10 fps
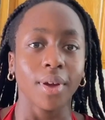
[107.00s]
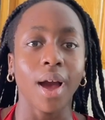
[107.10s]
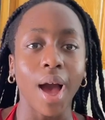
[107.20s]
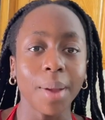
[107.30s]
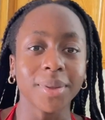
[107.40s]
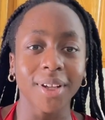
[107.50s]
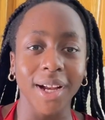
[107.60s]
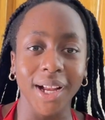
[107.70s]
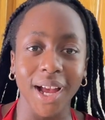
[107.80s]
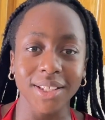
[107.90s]
I'm sorry
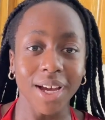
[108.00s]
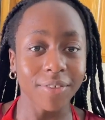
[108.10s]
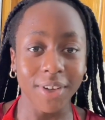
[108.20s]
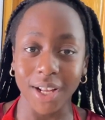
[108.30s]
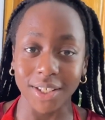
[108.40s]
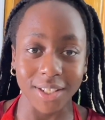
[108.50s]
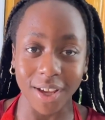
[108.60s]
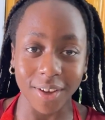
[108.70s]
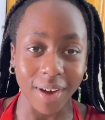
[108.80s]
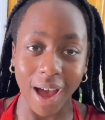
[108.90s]
guys, I forgot to tell
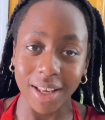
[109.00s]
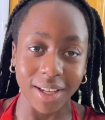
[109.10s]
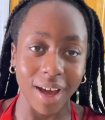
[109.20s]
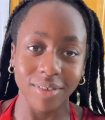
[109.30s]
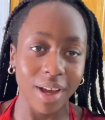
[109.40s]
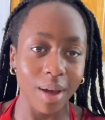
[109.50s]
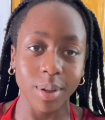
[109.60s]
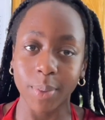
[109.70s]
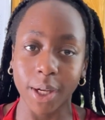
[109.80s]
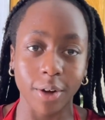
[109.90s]
you I didn't have time to
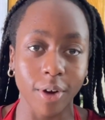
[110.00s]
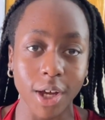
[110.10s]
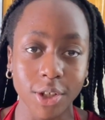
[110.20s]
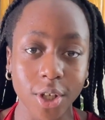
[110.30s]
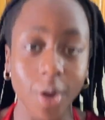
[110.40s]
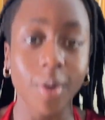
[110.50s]
bake a crust, so